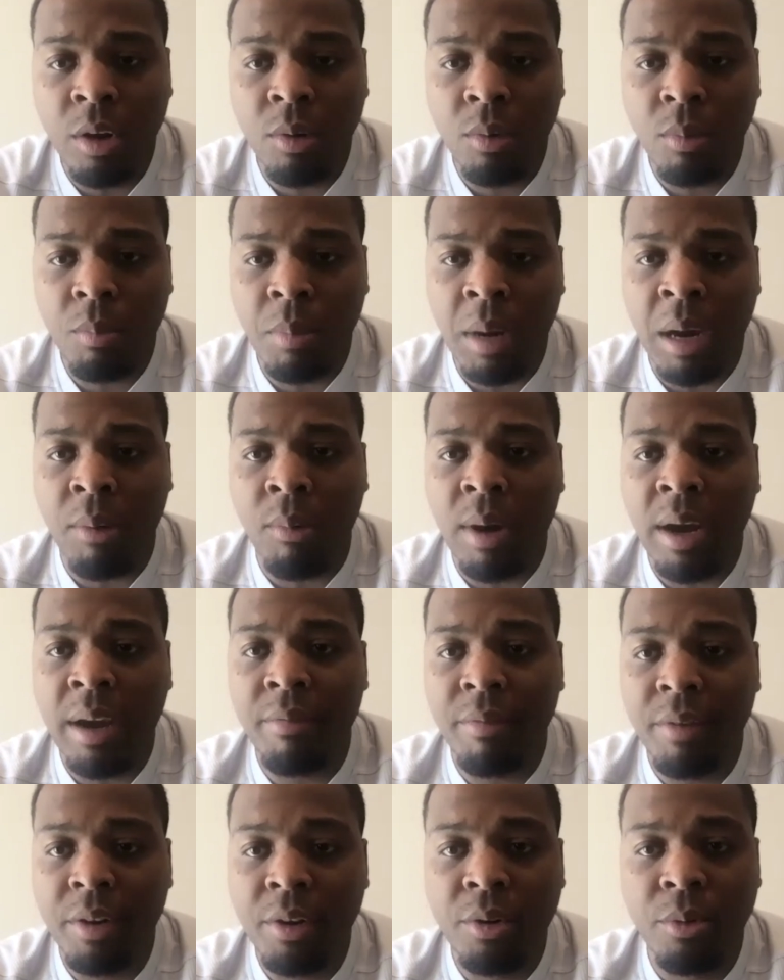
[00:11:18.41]
My wife
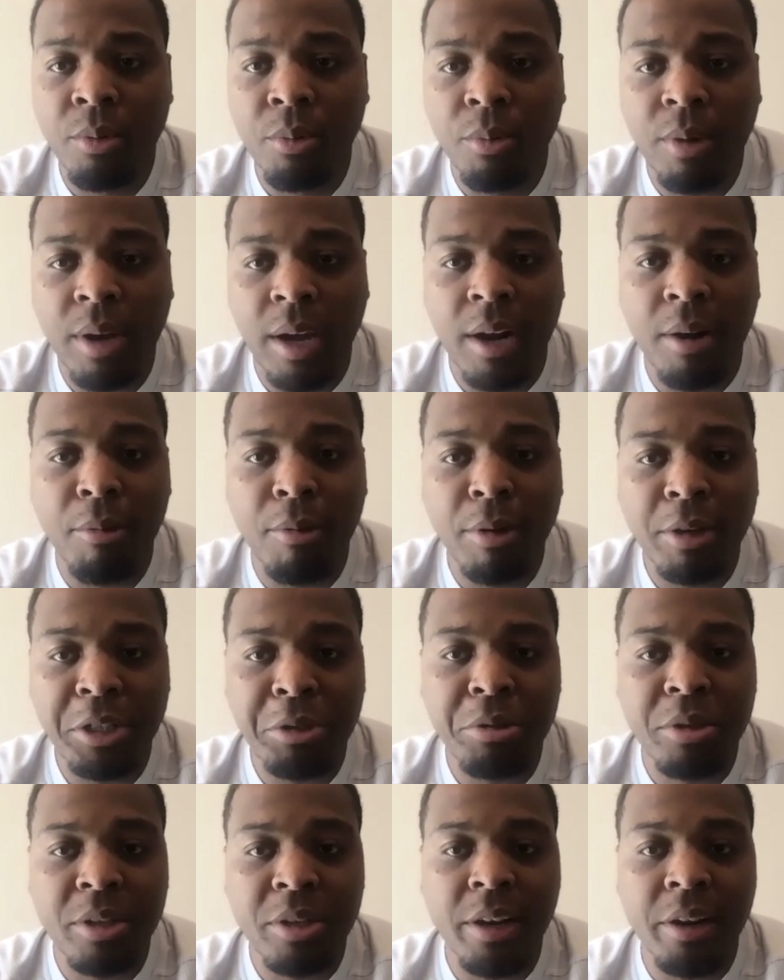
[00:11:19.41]
knew kind of what she
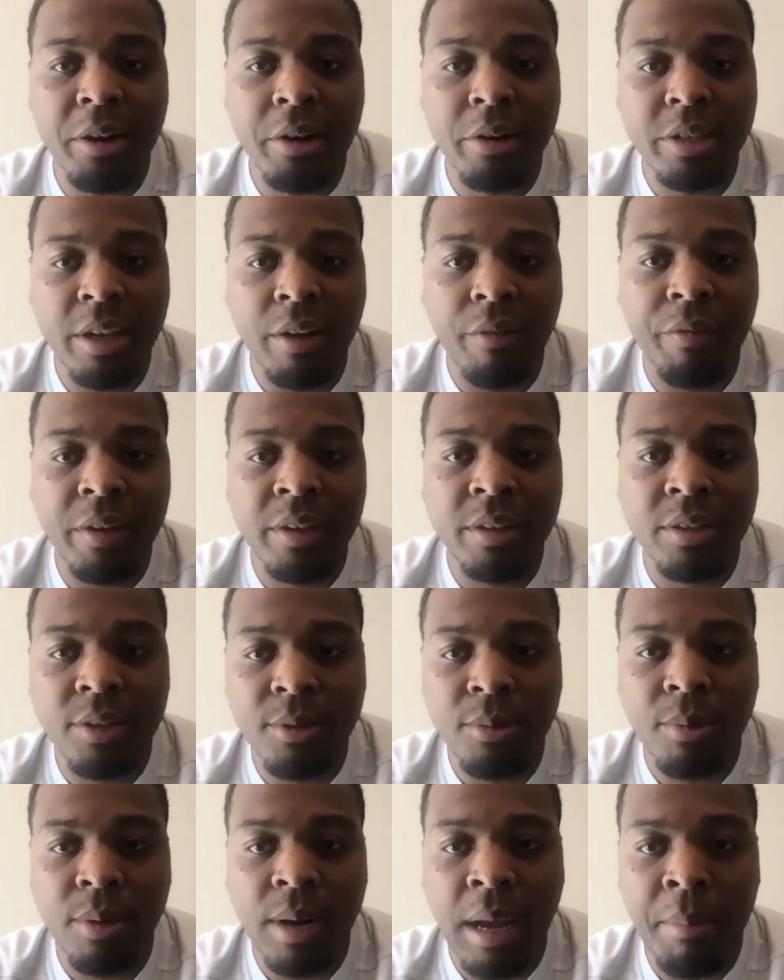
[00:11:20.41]
was getting herself into
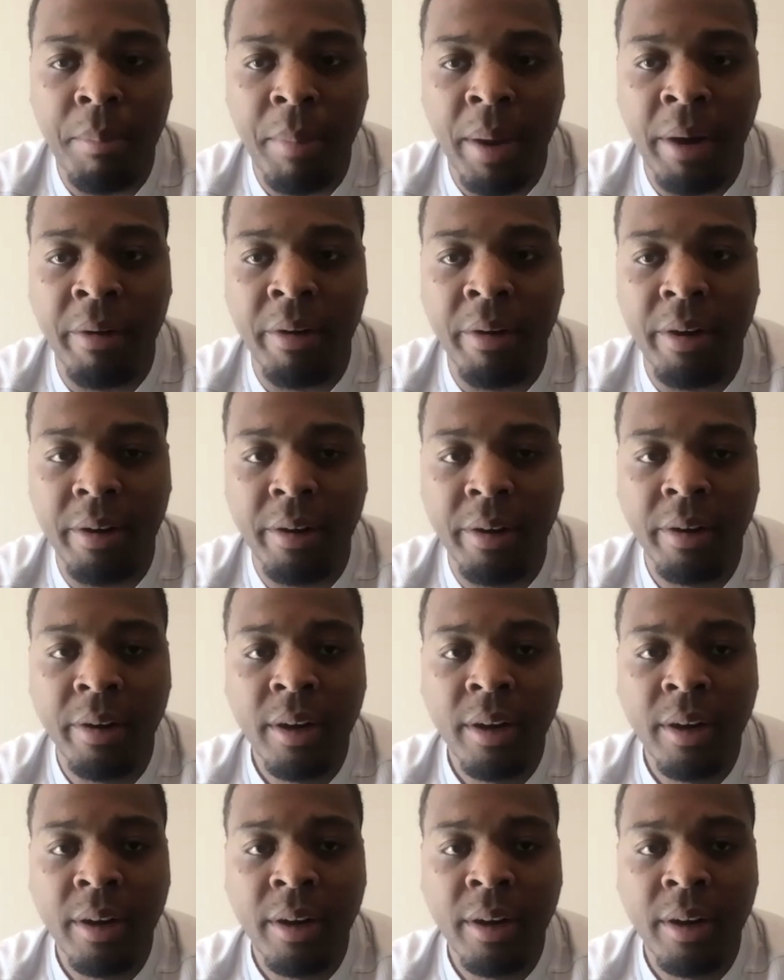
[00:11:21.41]
when I married her.